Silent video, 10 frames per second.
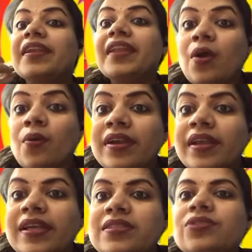
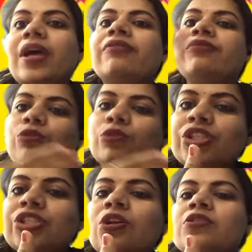Nowadays, that
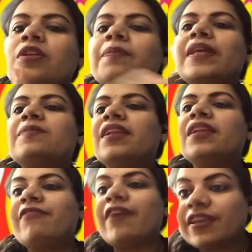4G is also replaced by
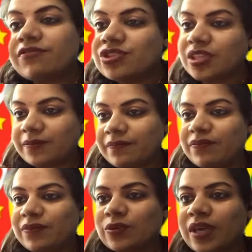the 5G.
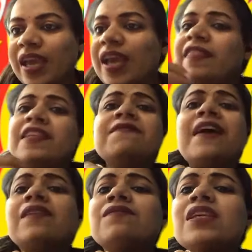Okay, this
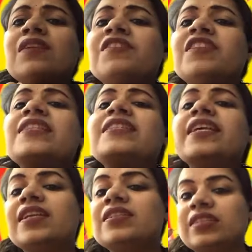5G within a
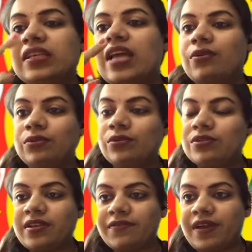second it
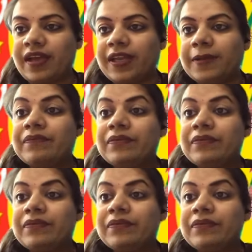downloads the file.